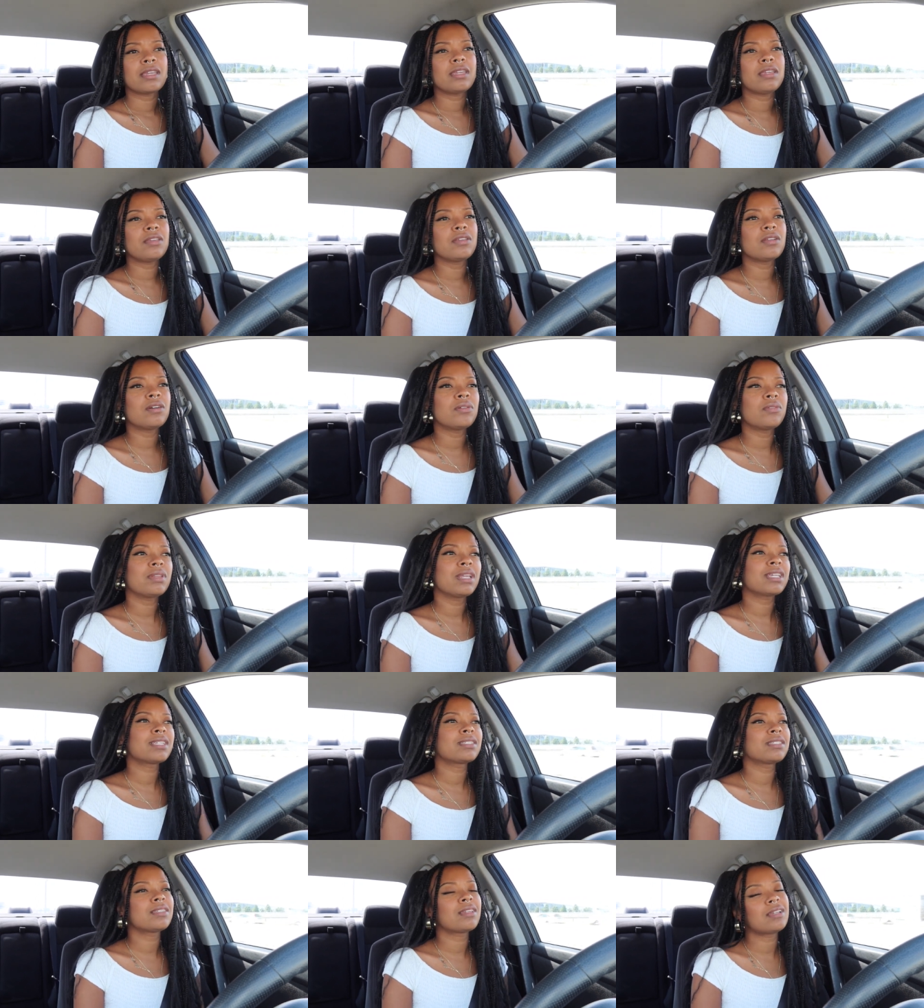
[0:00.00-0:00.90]
You know,
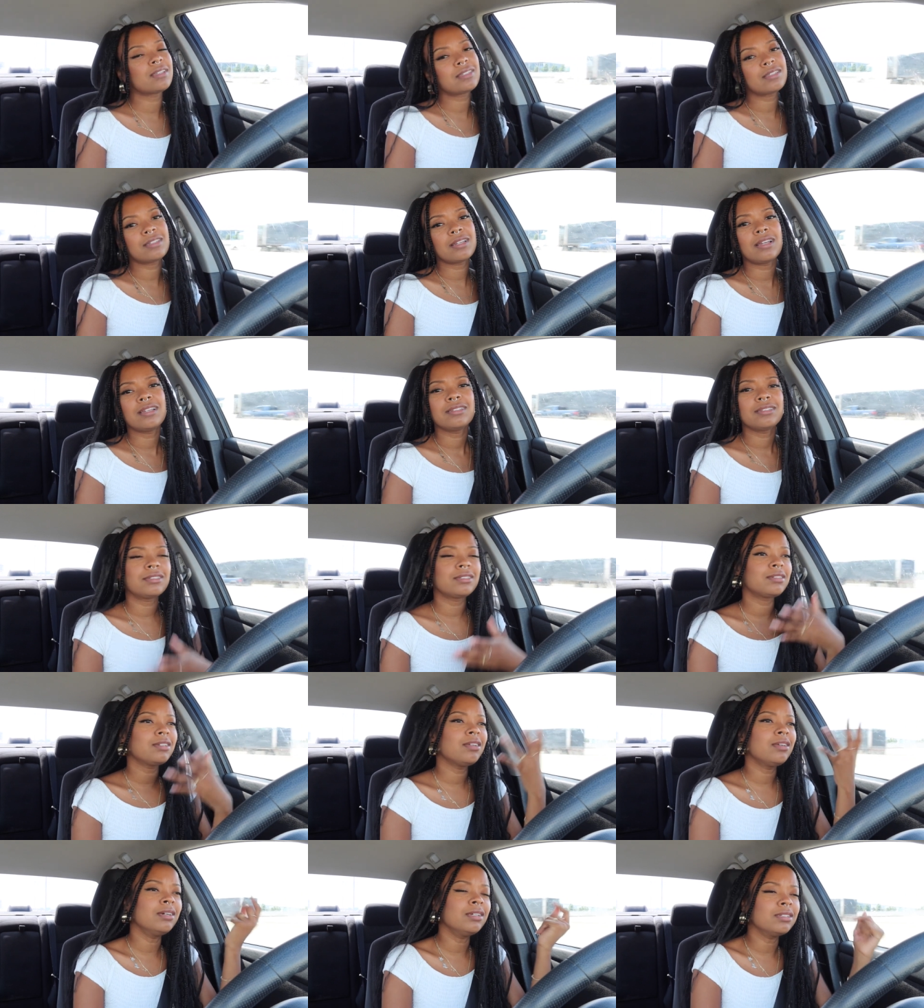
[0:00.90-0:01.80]
like, uh, st- uh,
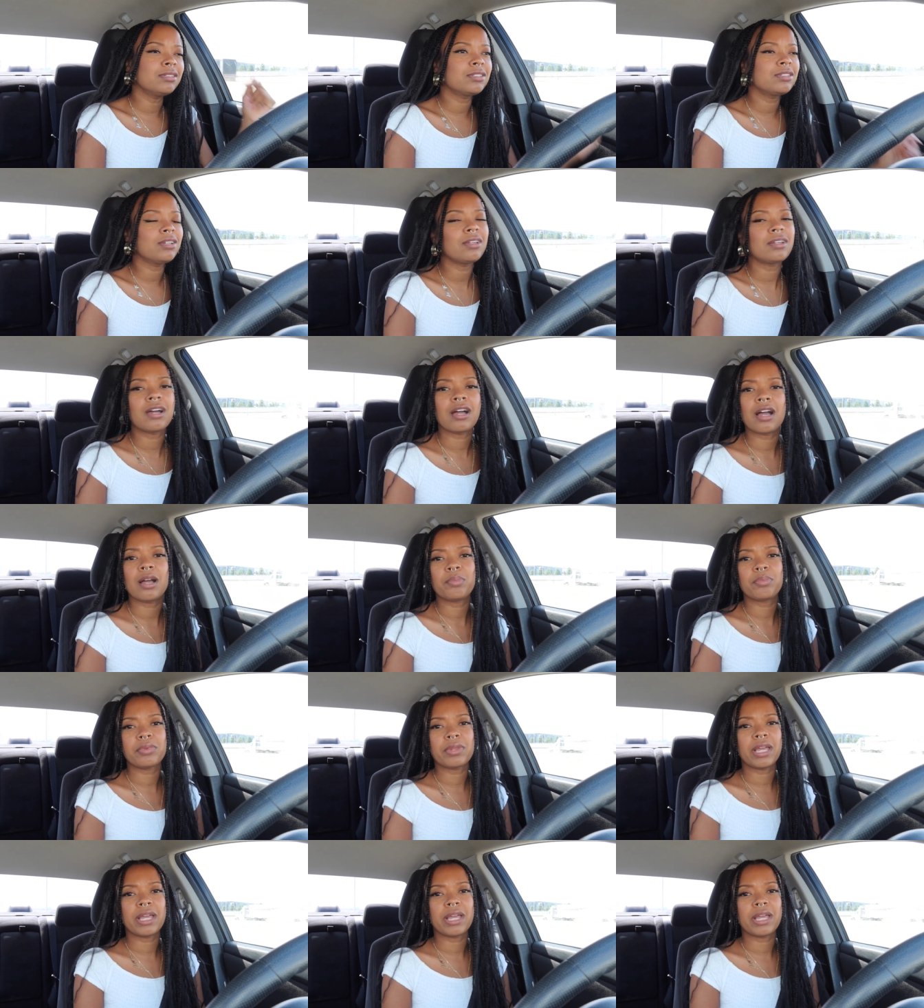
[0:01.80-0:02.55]
sh- shut up.